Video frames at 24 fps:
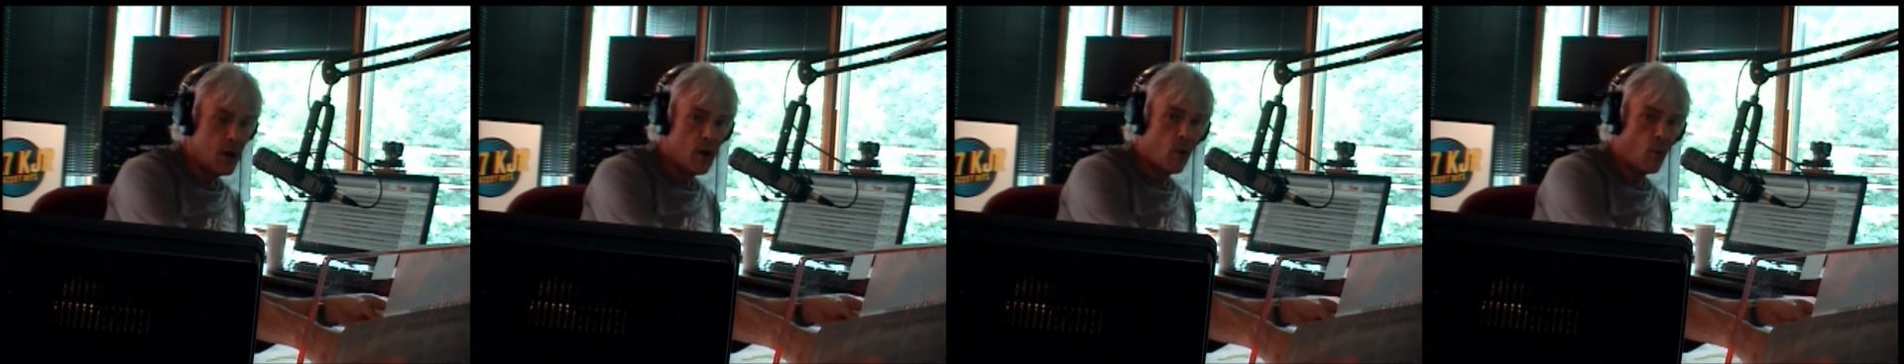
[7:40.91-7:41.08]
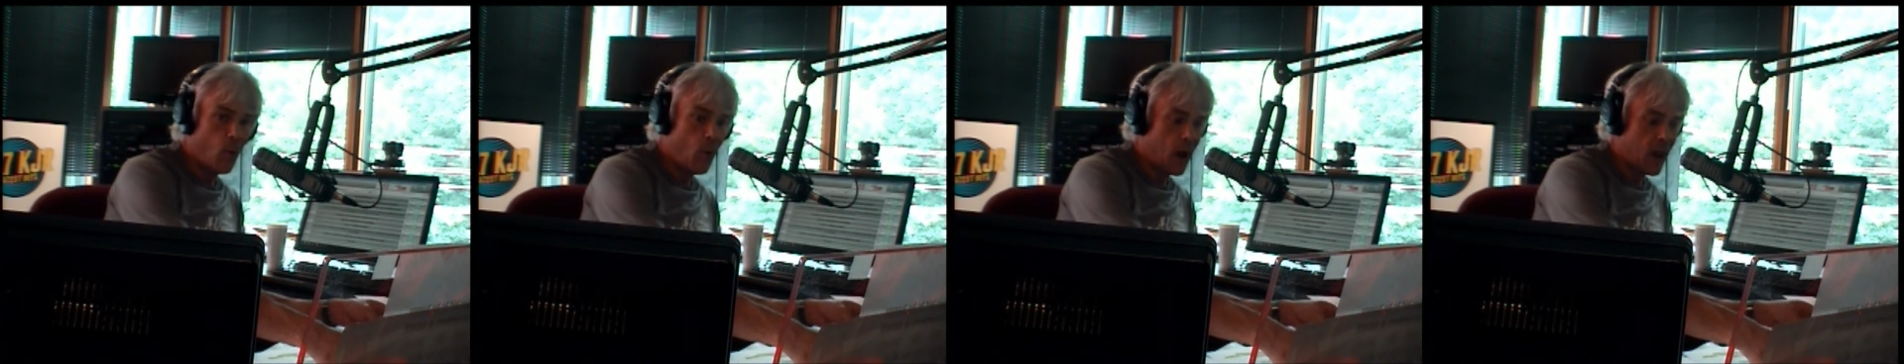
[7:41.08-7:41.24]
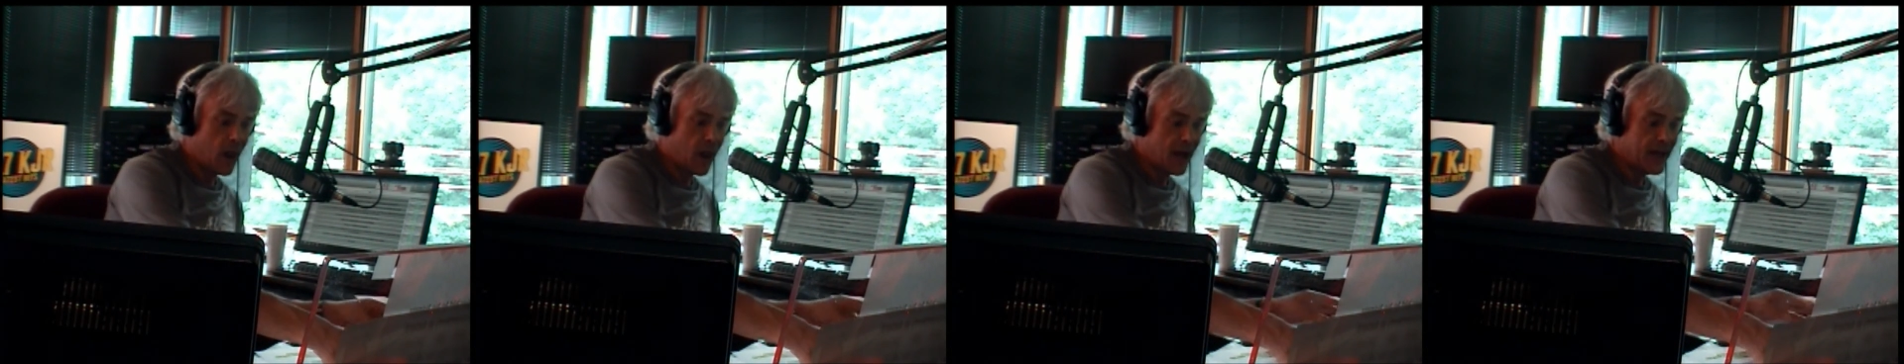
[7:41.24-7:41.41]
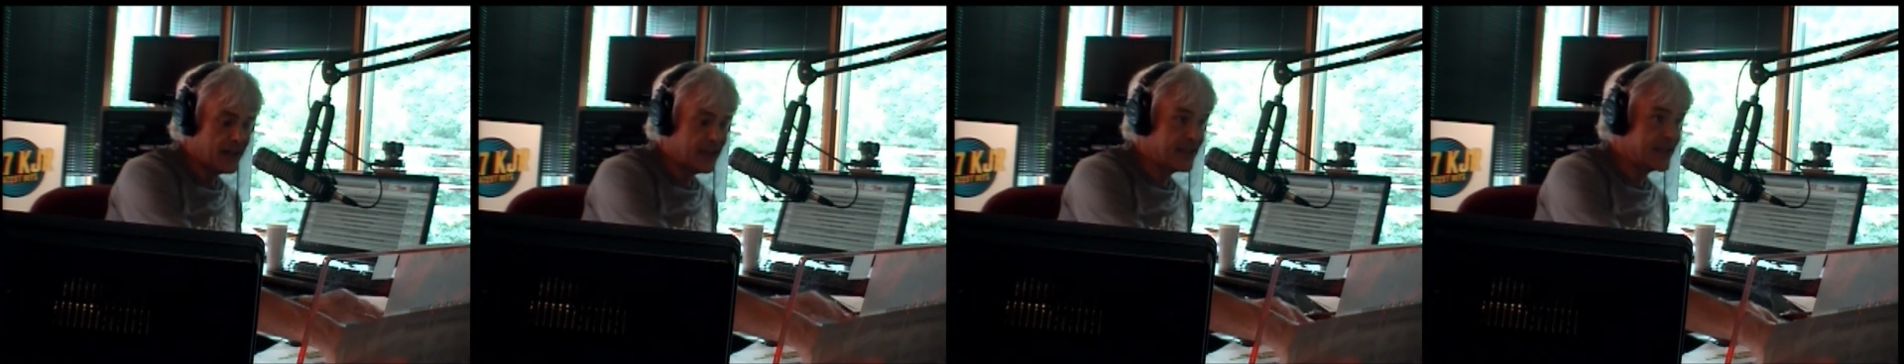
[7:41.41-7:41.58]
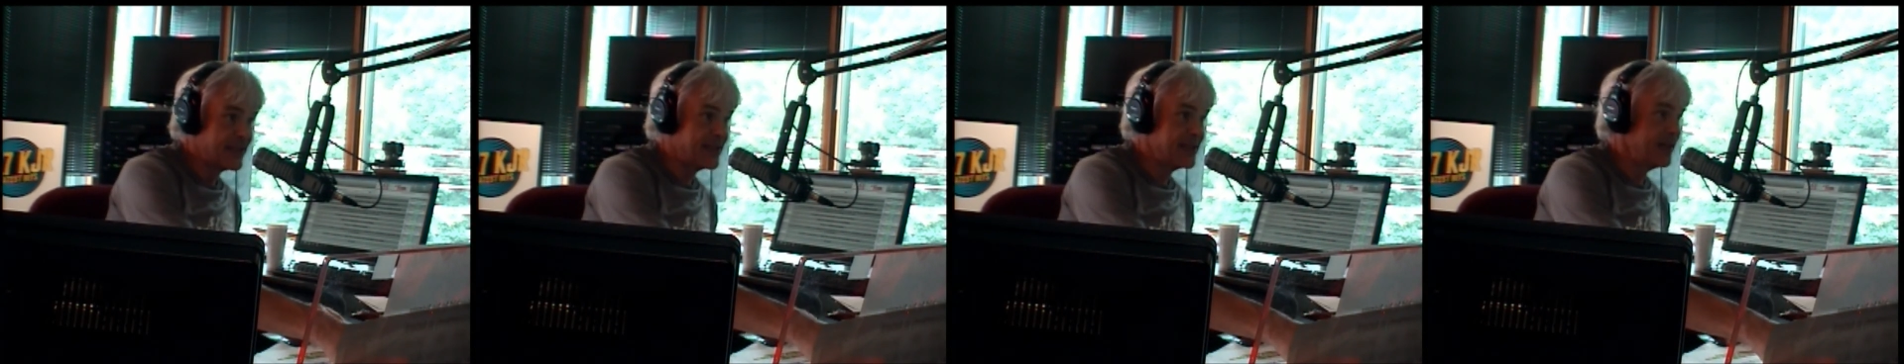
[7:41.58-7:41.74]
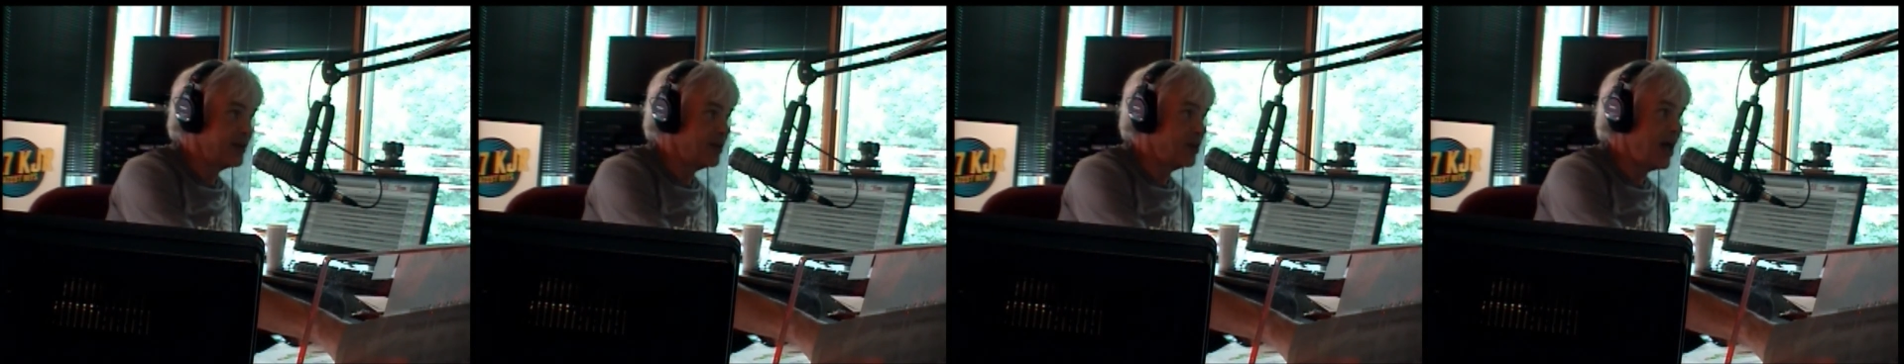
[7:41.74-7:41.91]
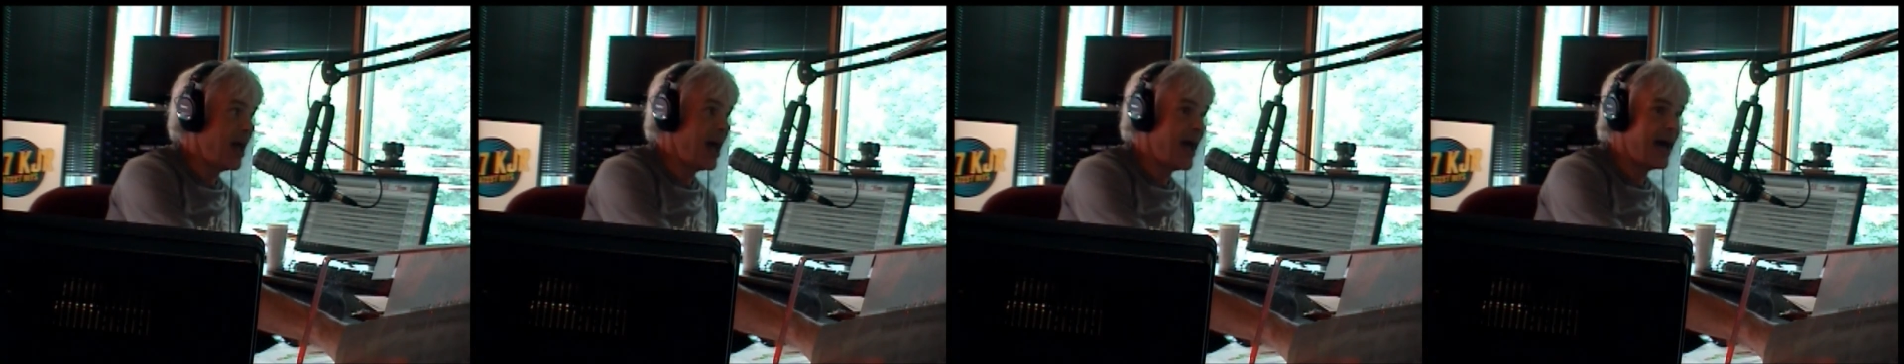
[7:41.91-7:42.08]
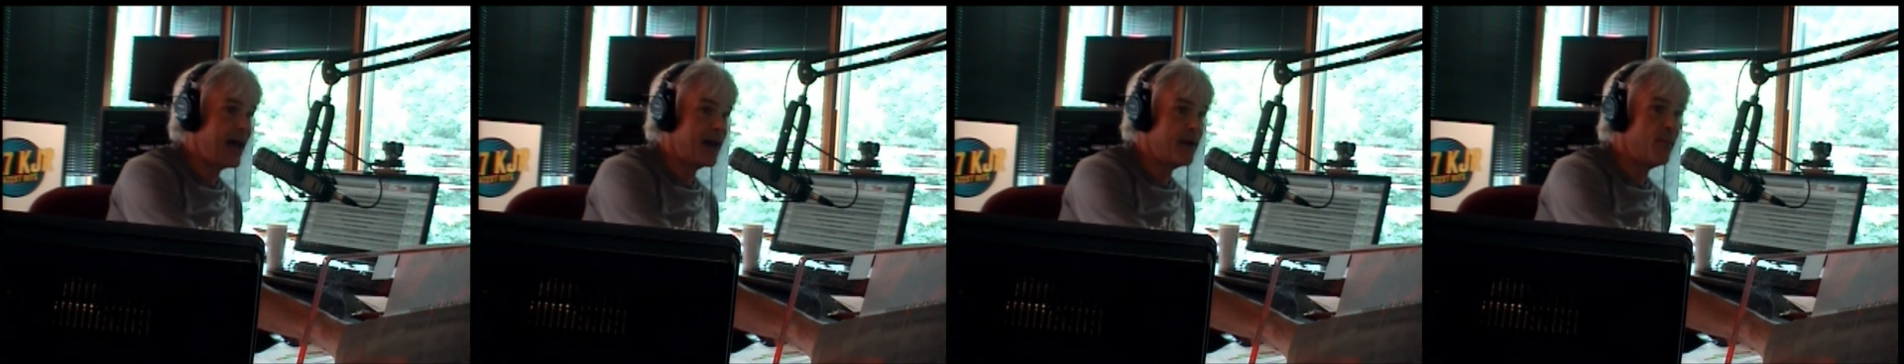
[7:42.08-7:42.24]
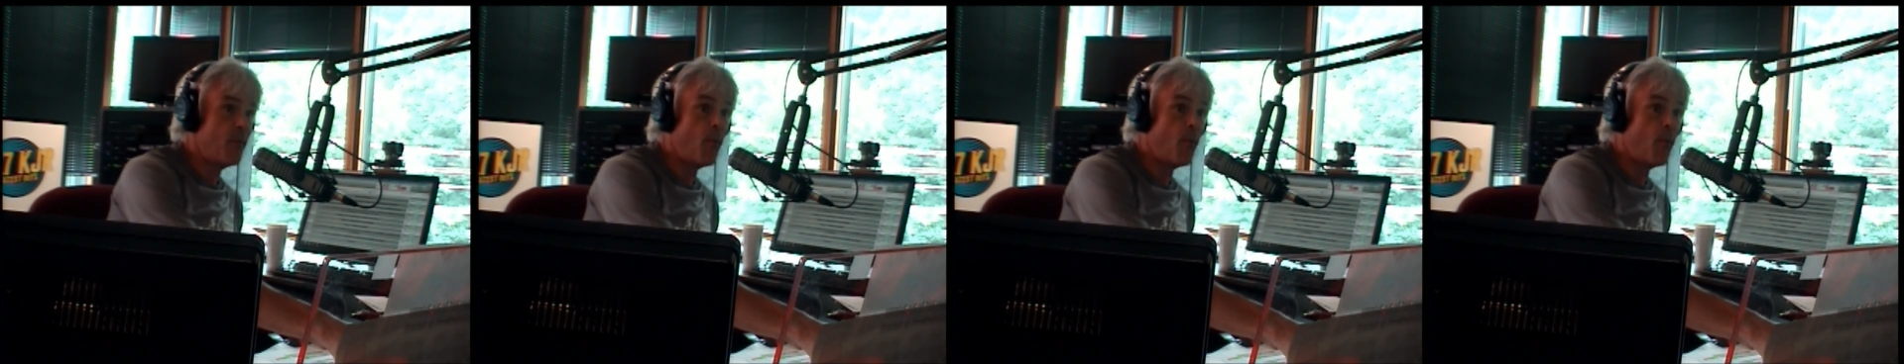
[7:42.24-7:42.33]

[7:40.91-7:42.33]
while I still had a